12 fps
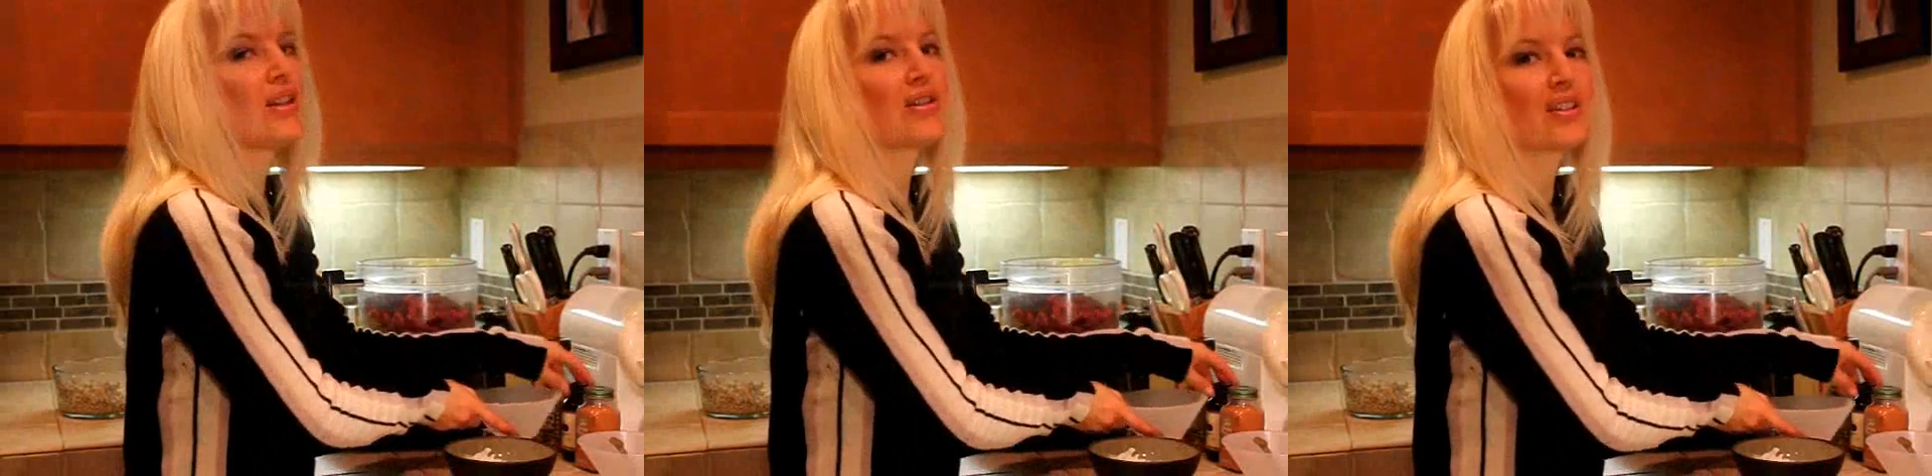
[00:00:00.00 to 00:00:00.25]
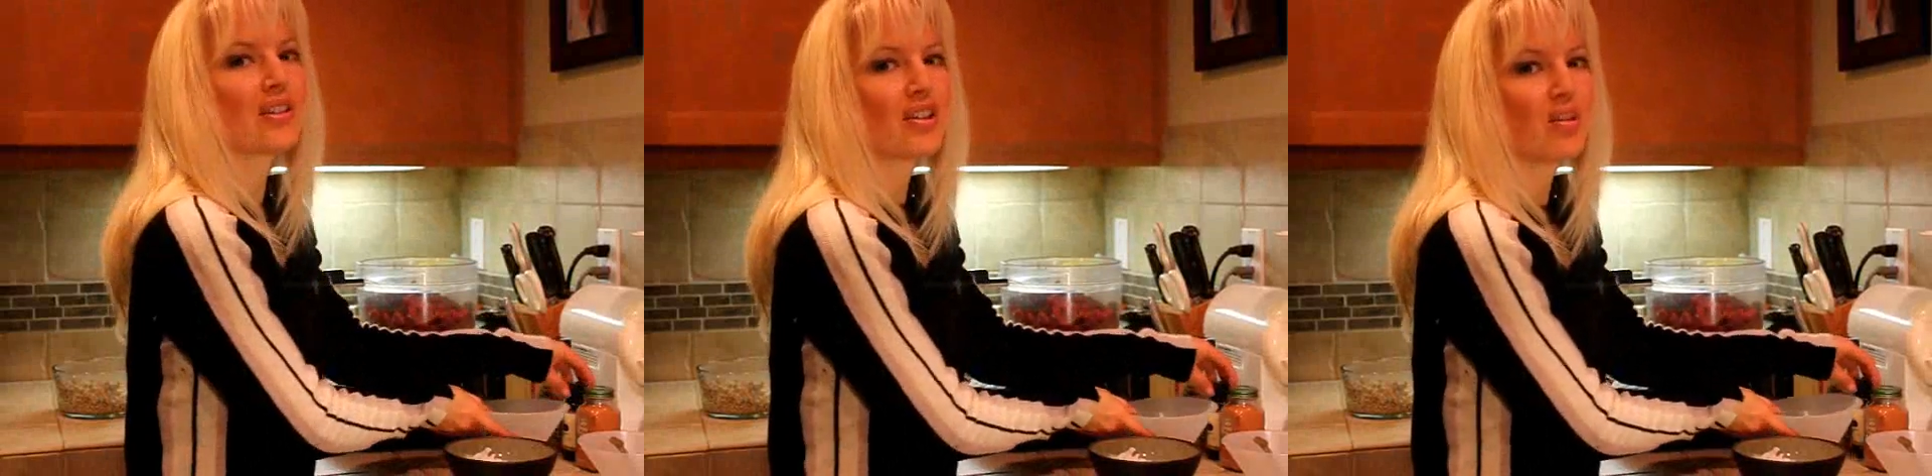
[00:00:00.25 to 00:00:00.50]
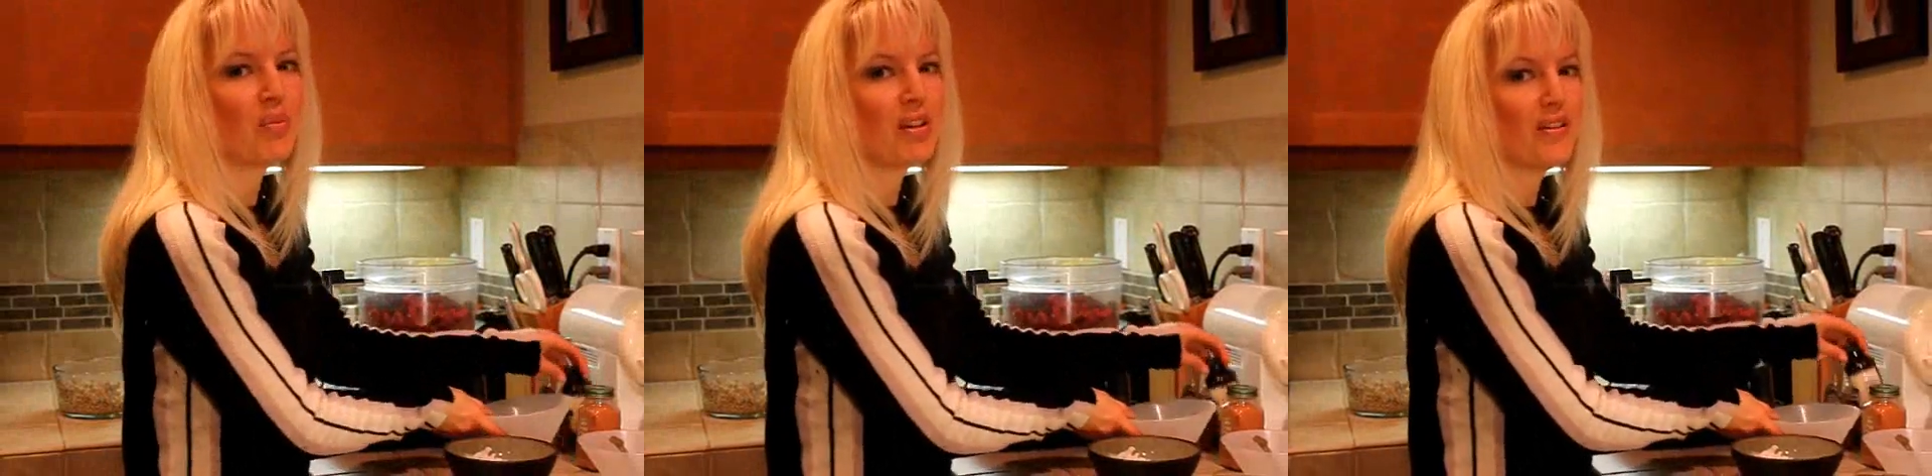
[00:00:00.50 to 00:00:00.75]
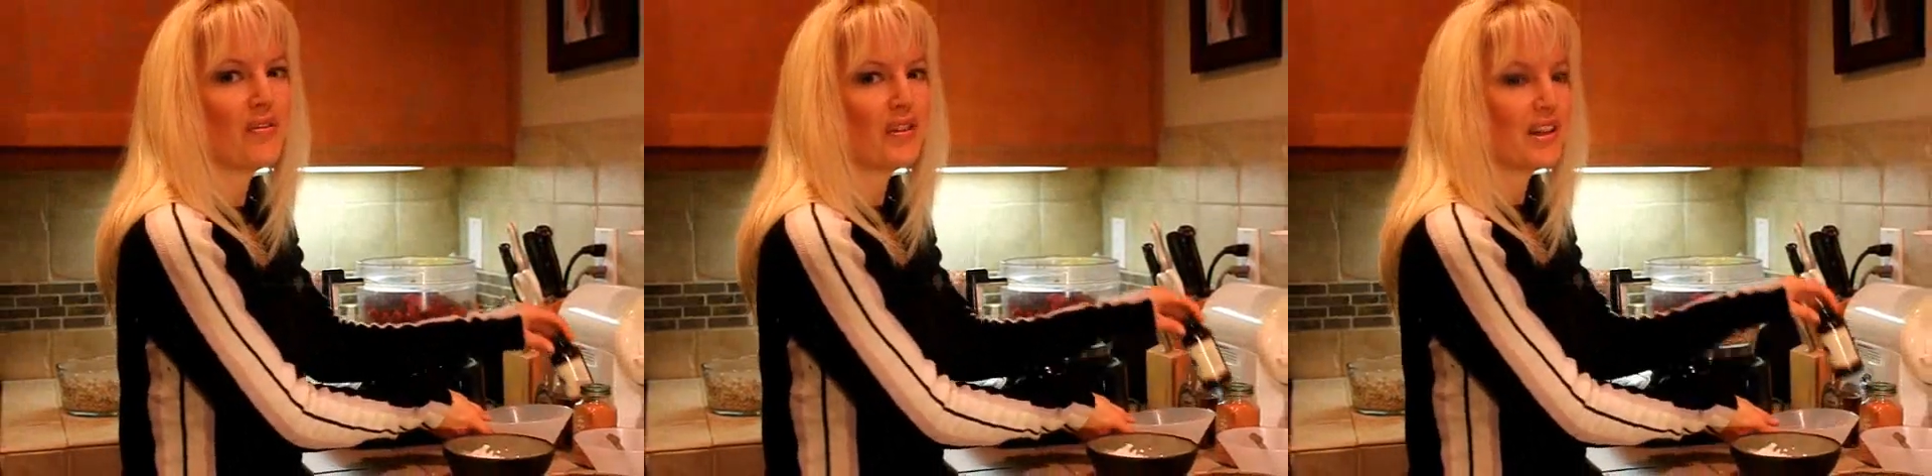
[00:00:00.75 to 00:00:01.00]
to use a little
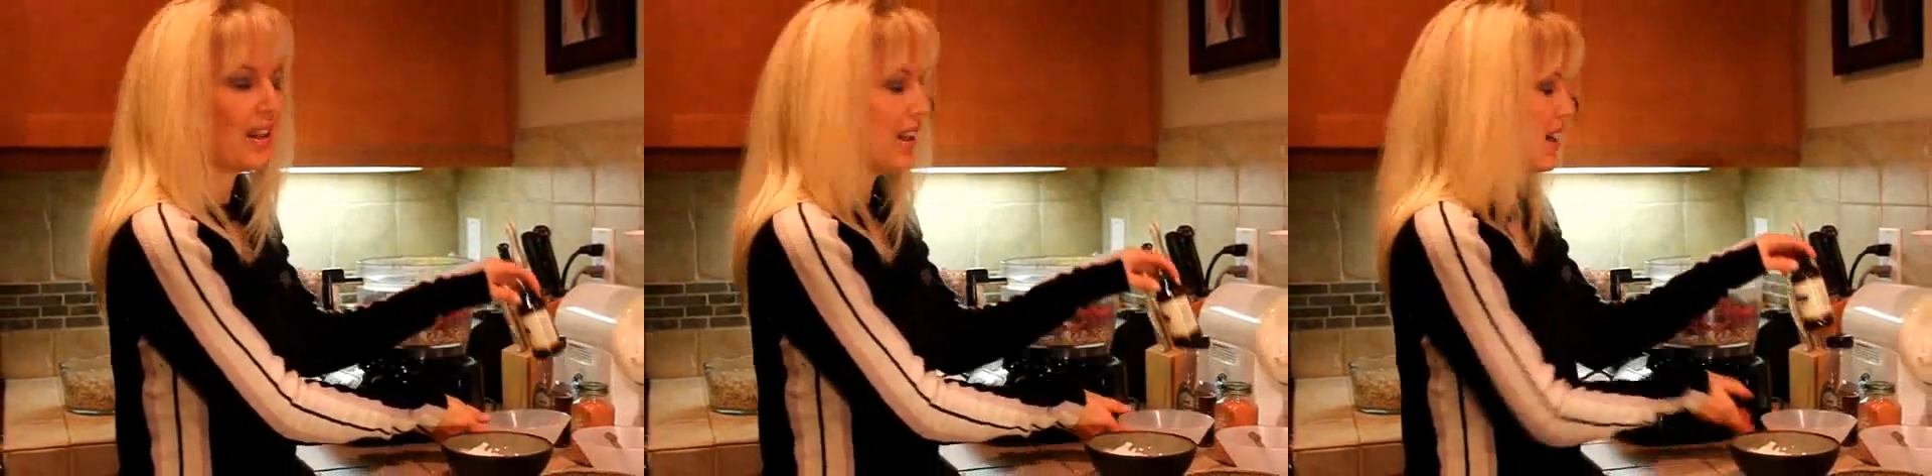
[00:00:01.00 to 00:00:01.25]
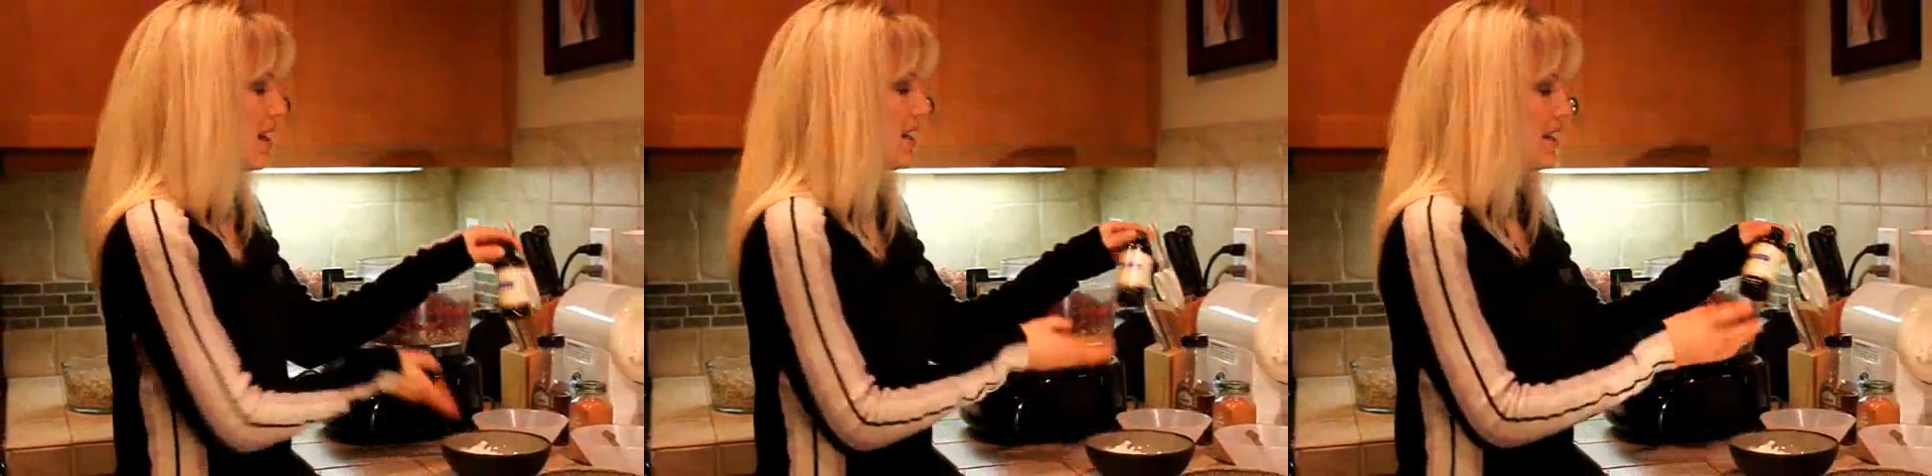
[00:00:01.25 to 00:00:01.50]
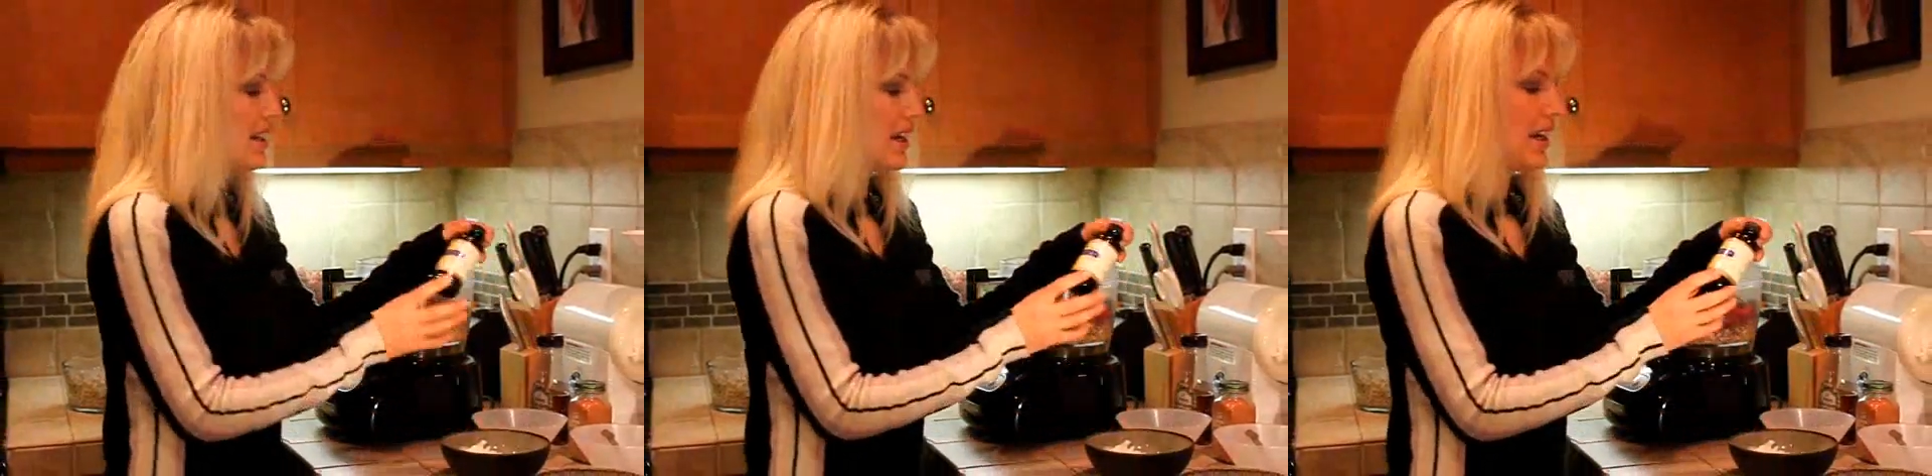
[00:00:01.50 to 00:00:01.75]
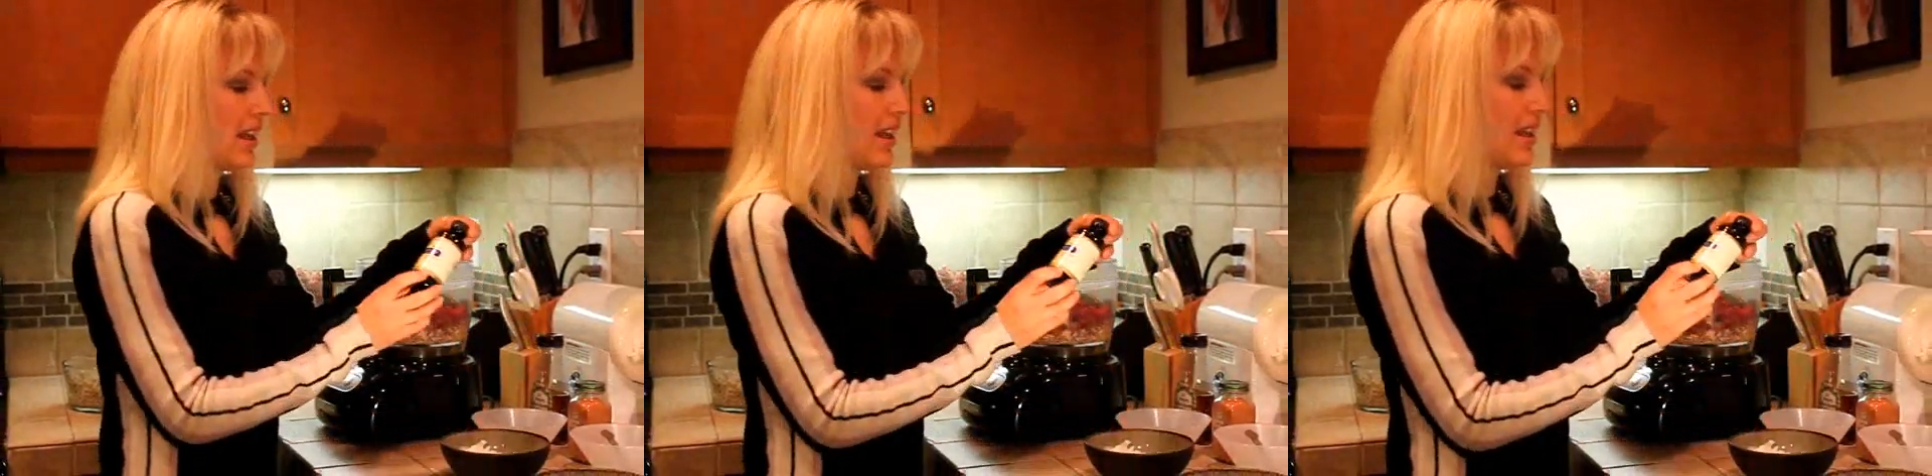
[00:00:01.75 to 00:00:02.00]
bit of vanilla,
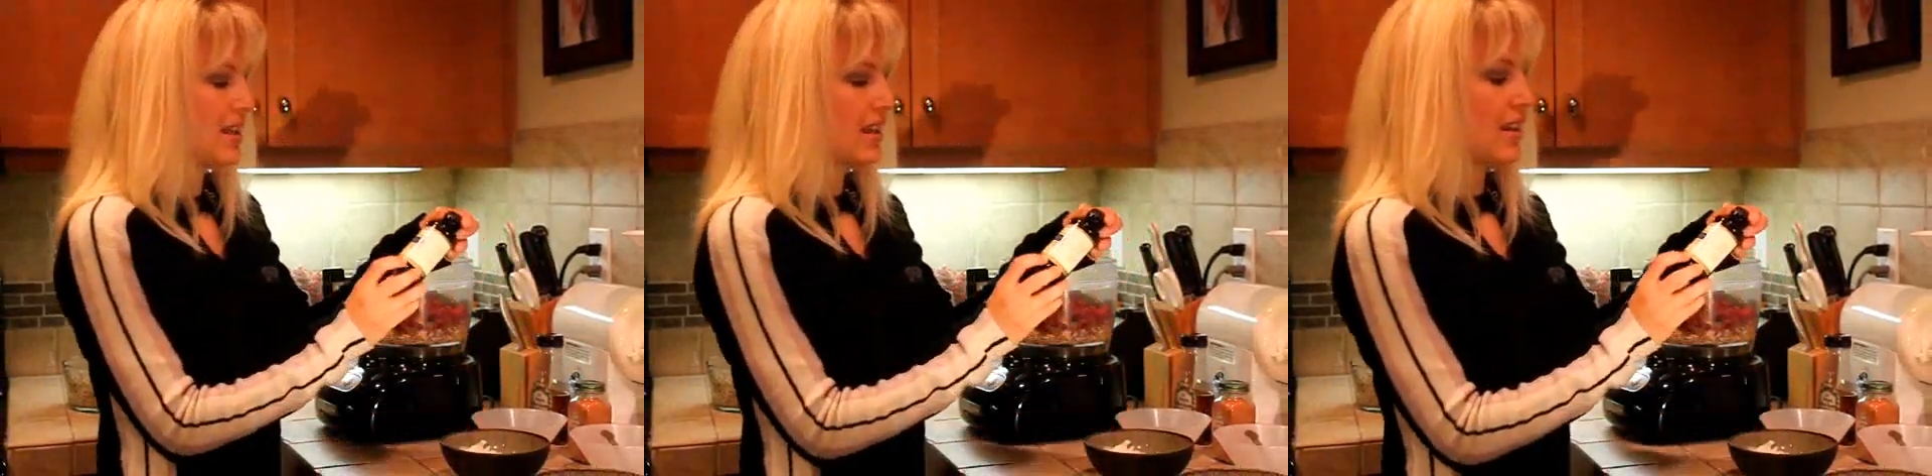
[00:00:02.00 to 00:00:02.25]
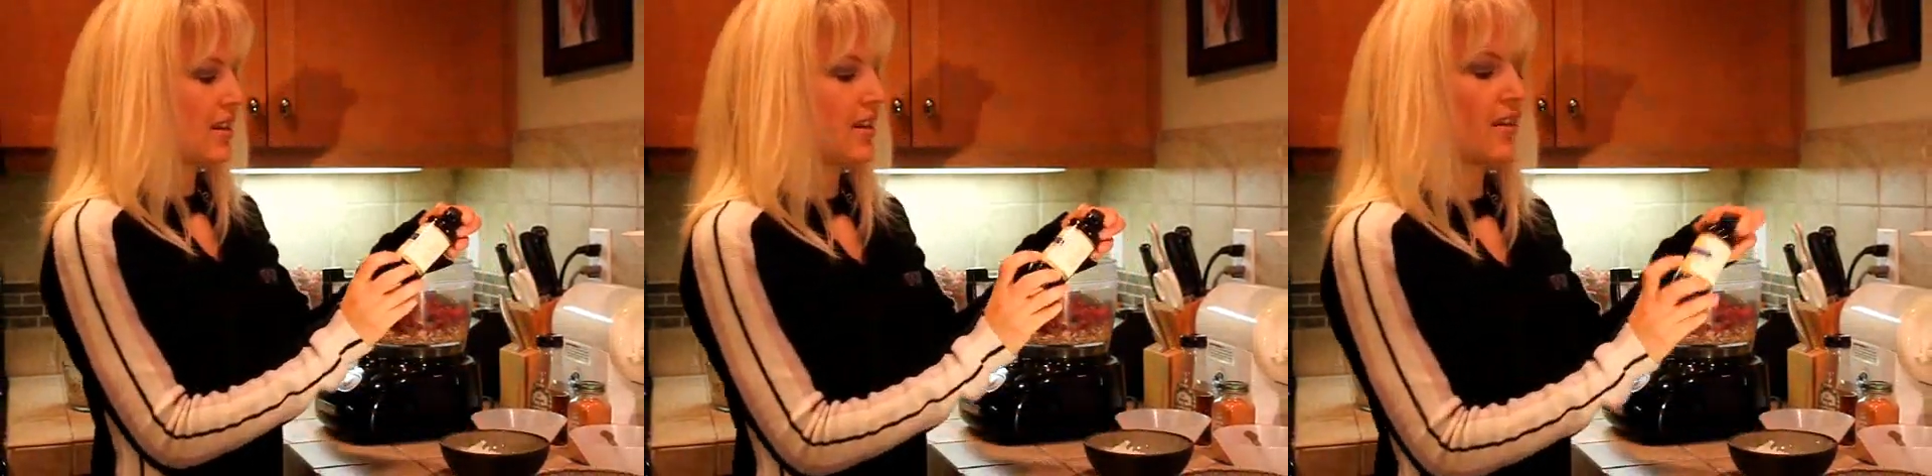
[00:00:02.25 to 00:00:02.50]
and